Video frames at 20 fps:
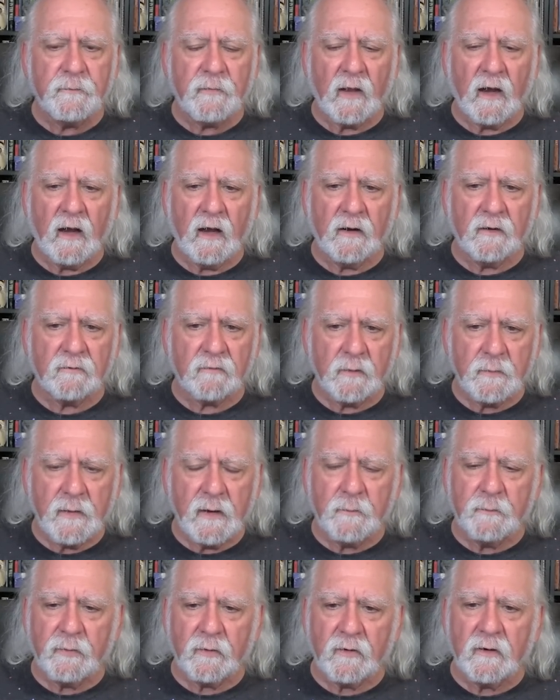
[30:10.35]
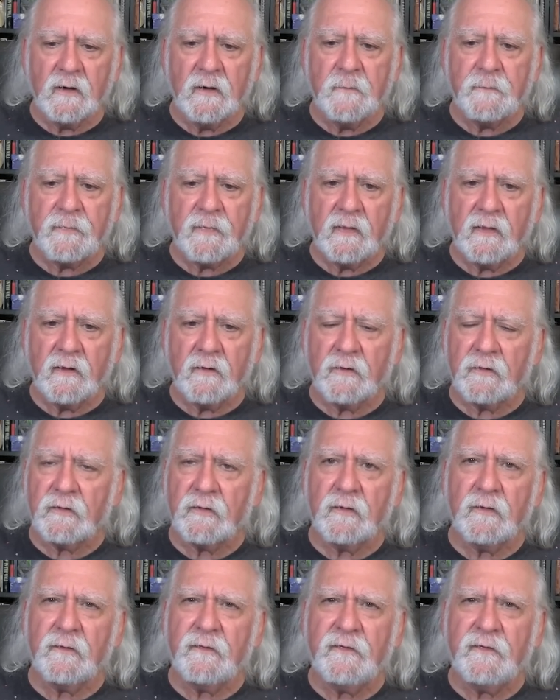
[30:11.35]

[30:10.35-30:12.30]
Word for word: Uh, remember, there's